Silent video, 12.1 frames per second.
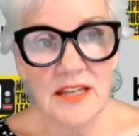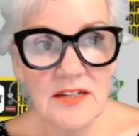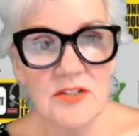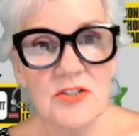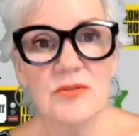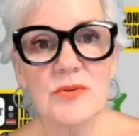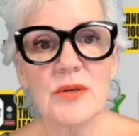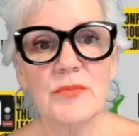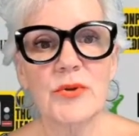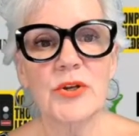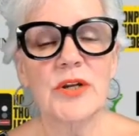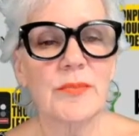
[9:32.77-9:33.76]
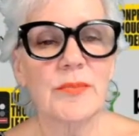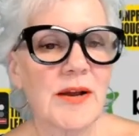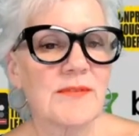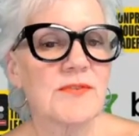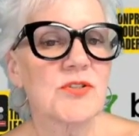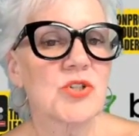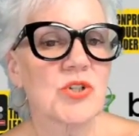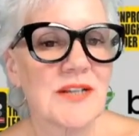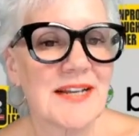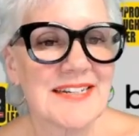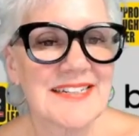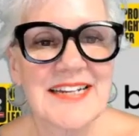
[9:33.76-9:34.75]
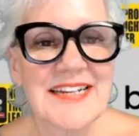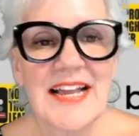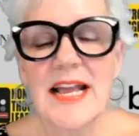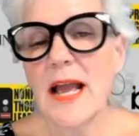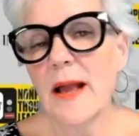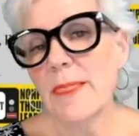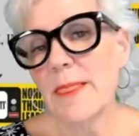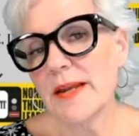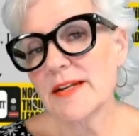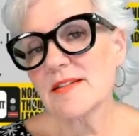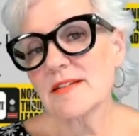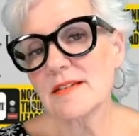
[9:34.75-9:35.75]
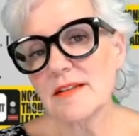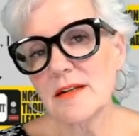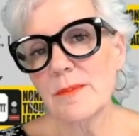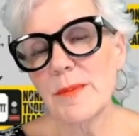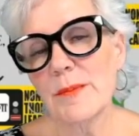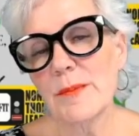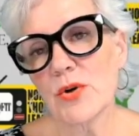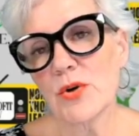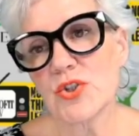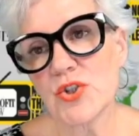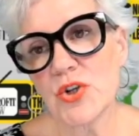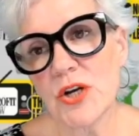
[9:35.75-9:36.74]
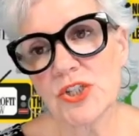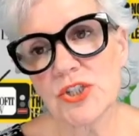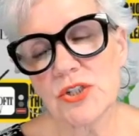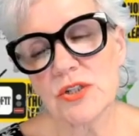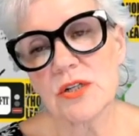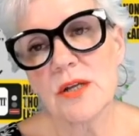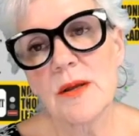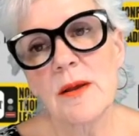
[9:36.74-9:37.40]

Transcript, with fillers: into a community breakfast or lunch and then it's a little bit more structured